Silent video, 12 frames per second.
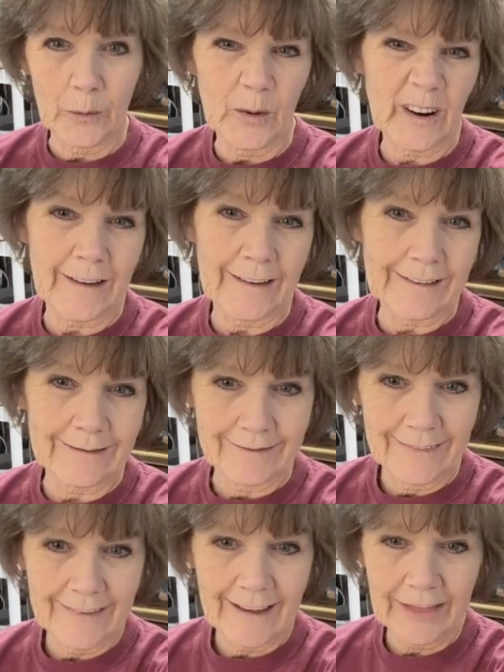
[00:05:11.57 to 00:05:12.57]
We're good.
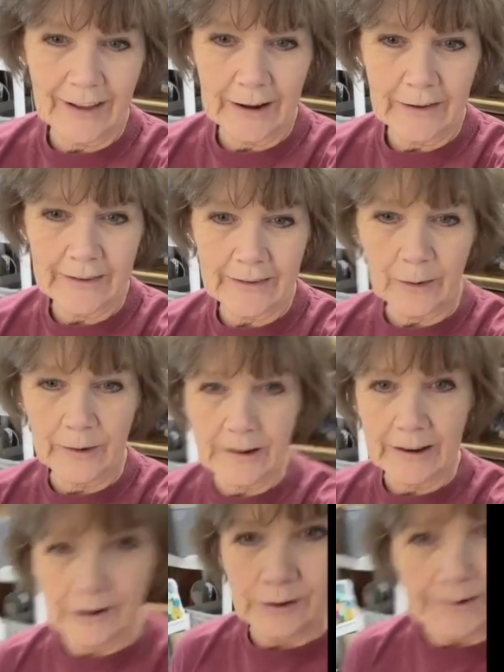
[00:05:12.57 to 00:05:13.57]
I thought he was going to